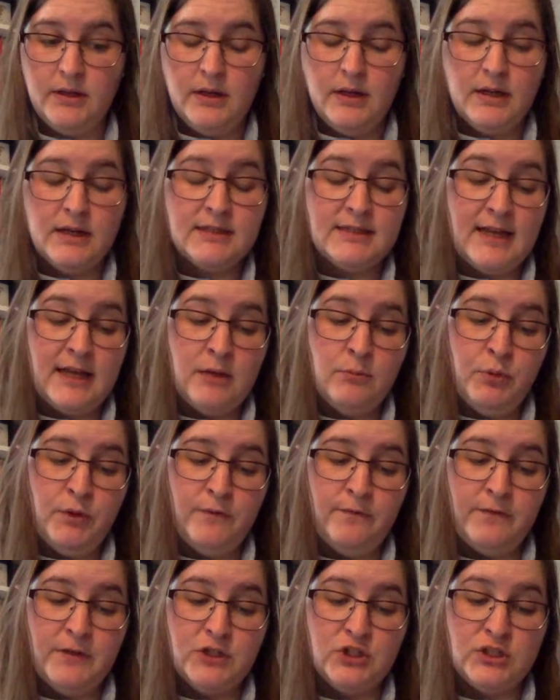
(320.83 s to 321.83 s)
because I can
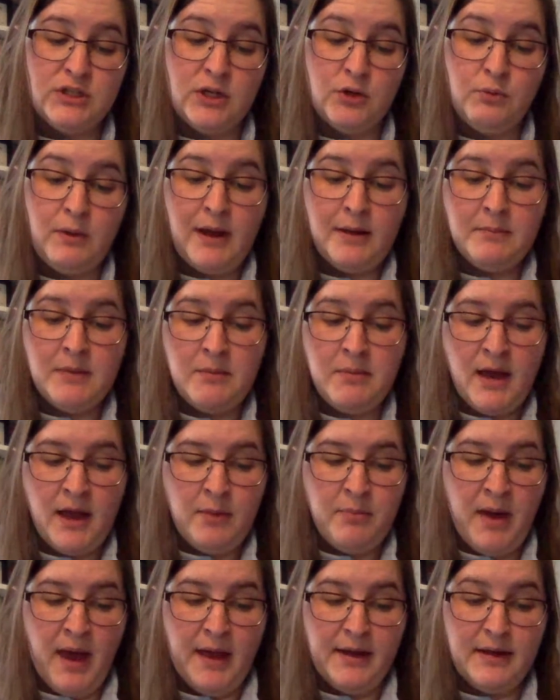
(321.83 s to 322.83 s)
put Fish Stick right in my
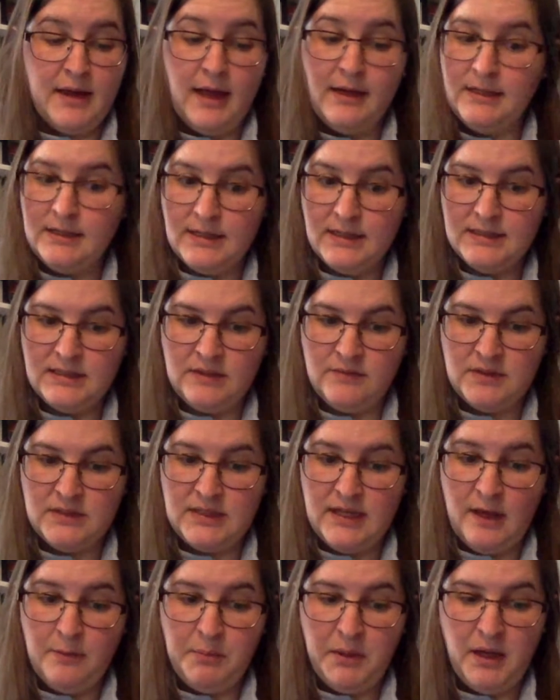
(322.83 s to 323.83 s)
backpack, and he doesn't even
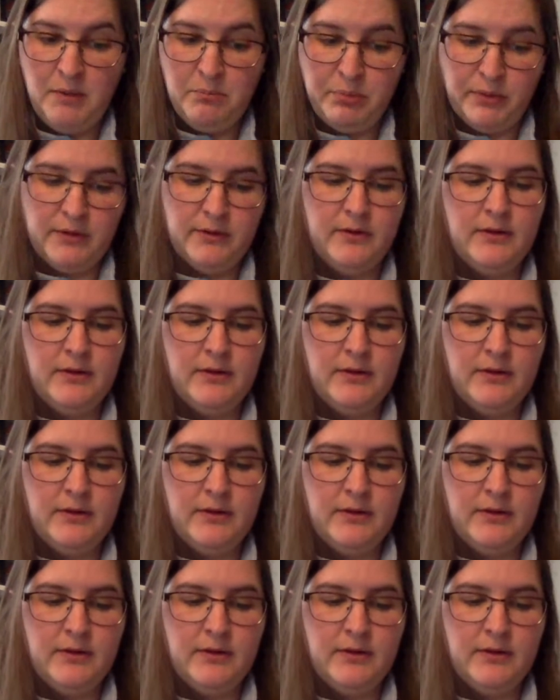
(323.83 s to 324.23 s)
say a peep.